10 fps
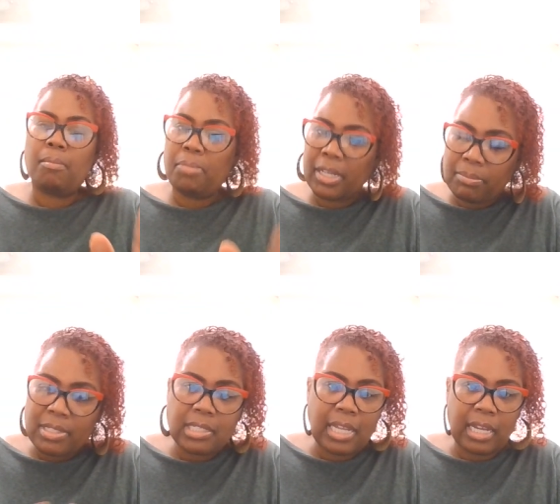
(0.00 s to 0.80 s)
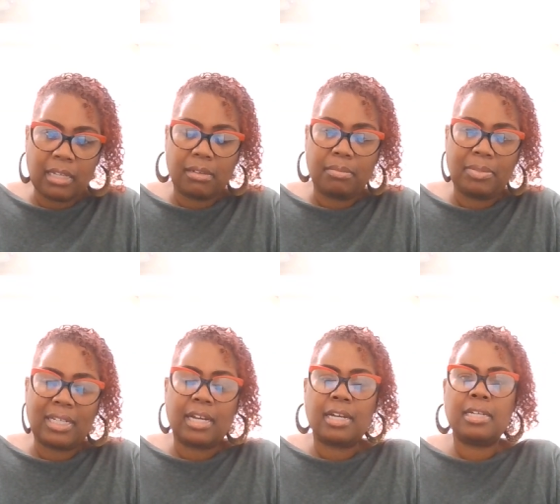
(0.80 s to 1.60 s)
Big mistake,
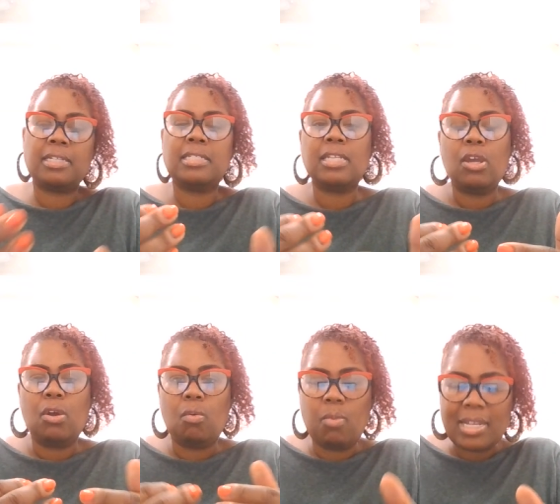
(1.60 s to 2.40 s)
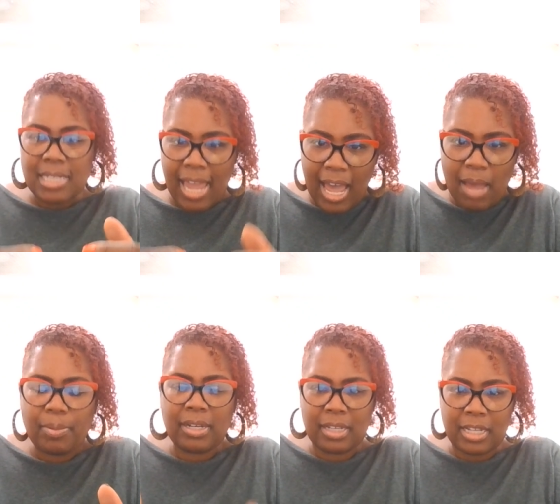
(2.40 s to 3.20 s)
because what's
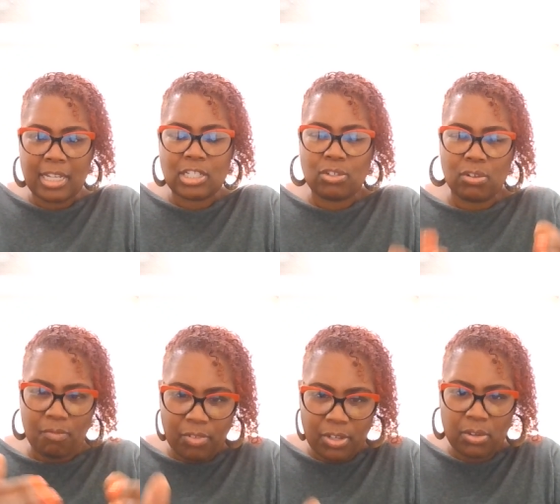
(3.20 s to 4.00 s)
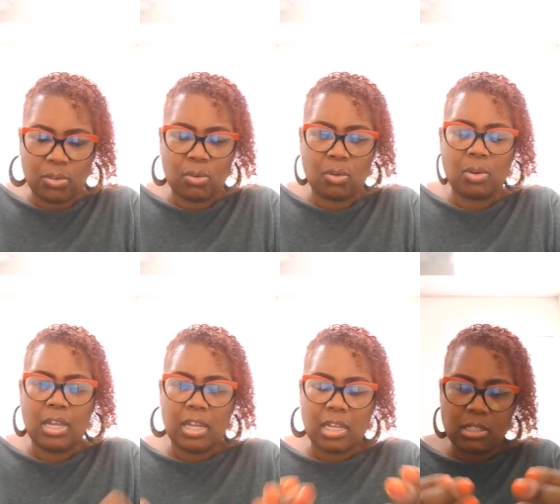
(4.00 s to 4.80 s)
happening is your vehicle
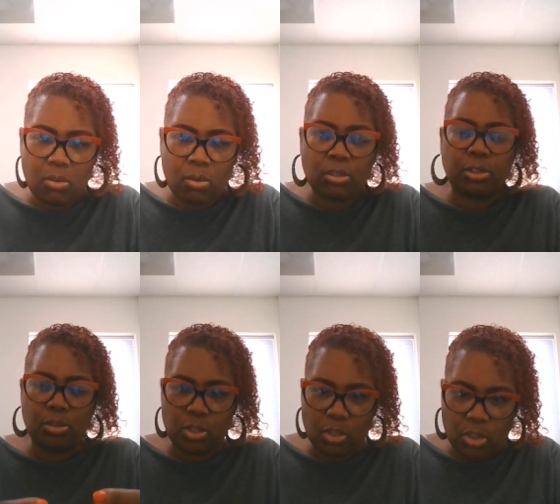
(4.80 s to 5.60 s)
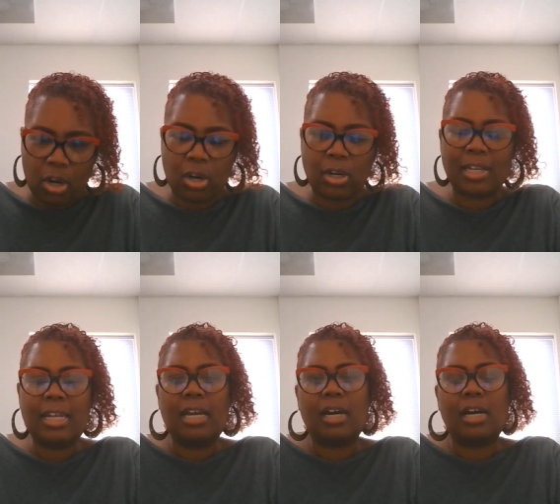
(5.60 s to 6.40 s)
is going to start
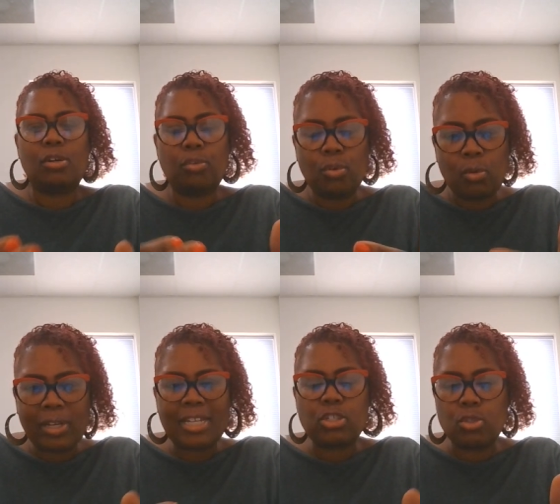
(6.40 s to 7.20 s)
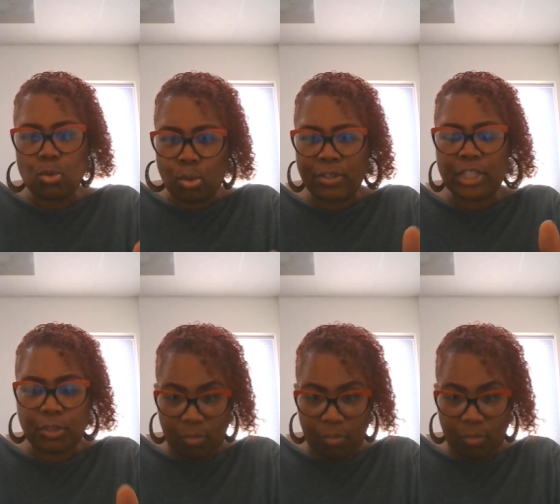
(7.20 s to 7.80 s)
accruing storage